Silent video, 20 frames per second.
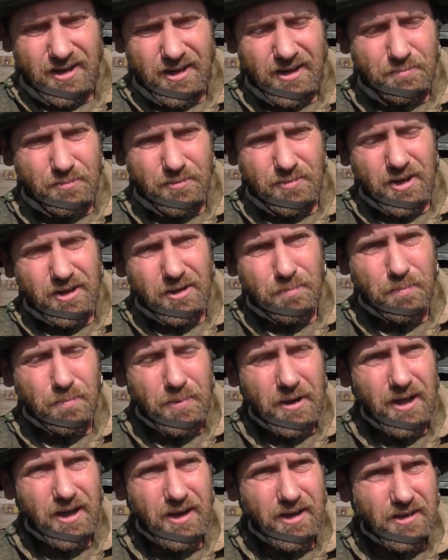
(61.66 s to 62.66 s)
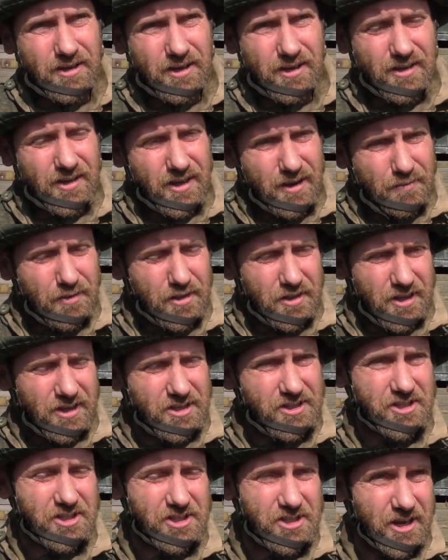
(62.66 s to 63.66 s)
I'm not implying that everything
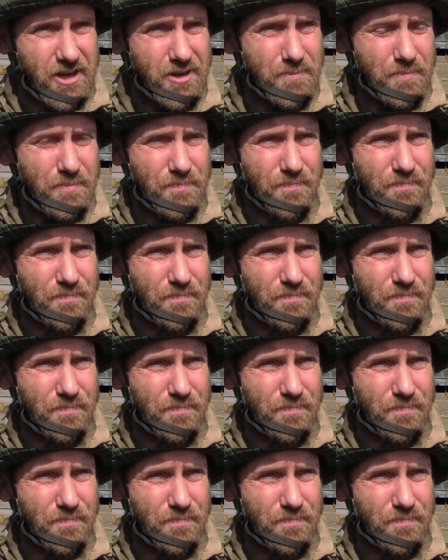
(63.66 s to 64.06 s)
is the same,